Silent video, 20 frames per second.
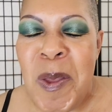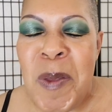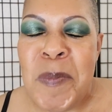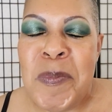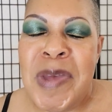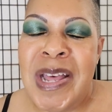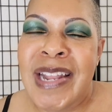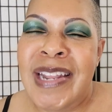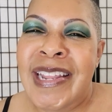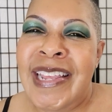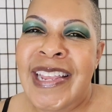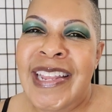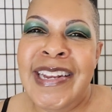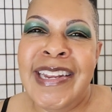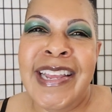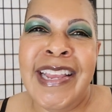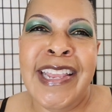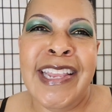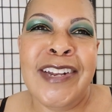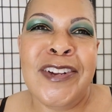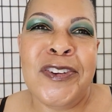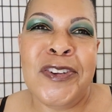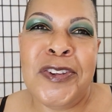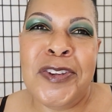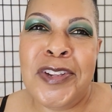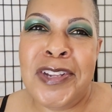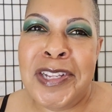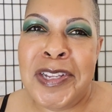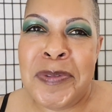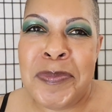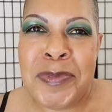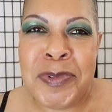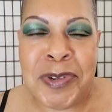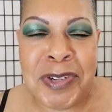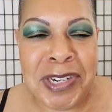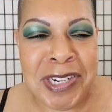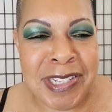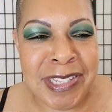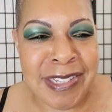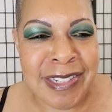My late night, early
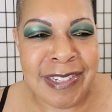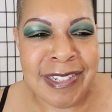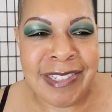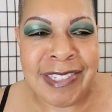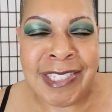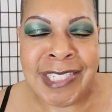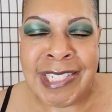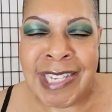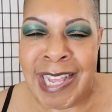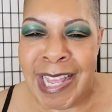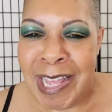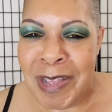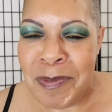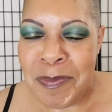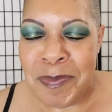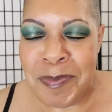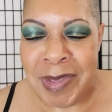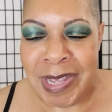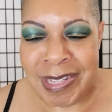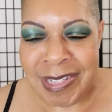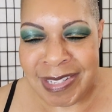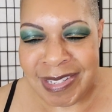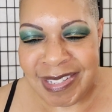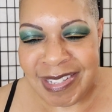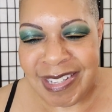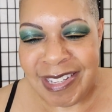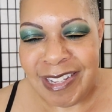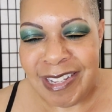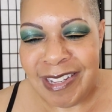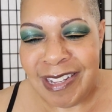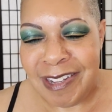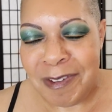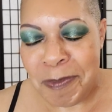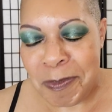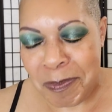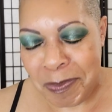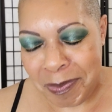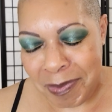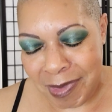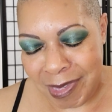morning chat bestie,
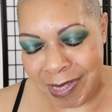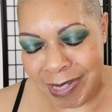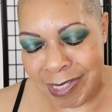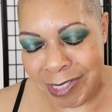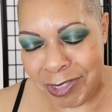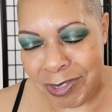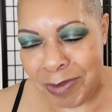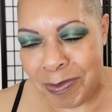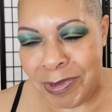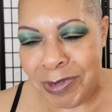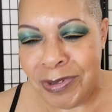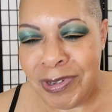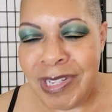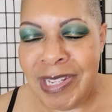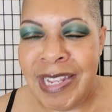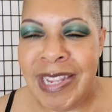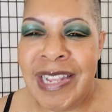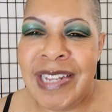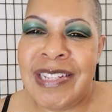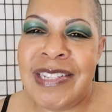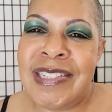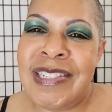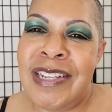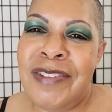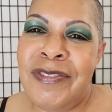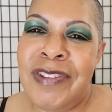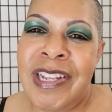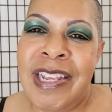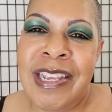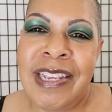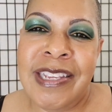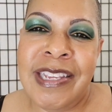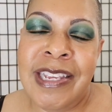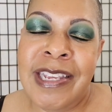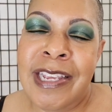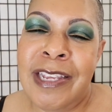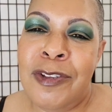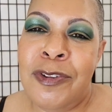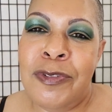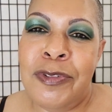Gelbeauty 87,
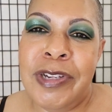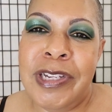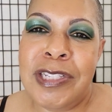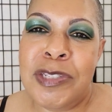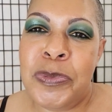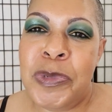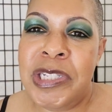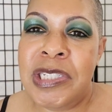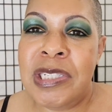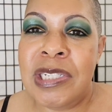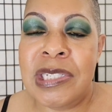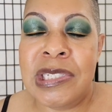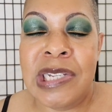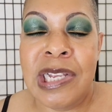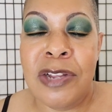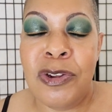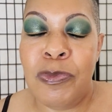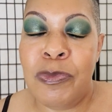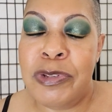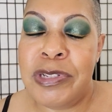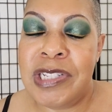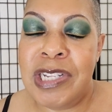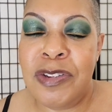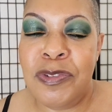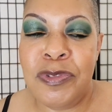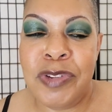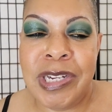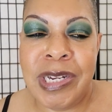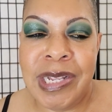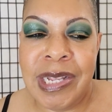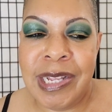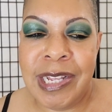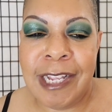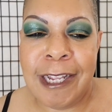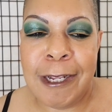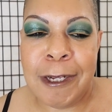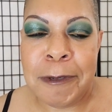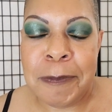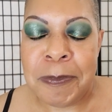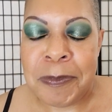aka Grace. We chit chat almost every
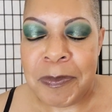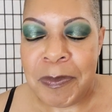day.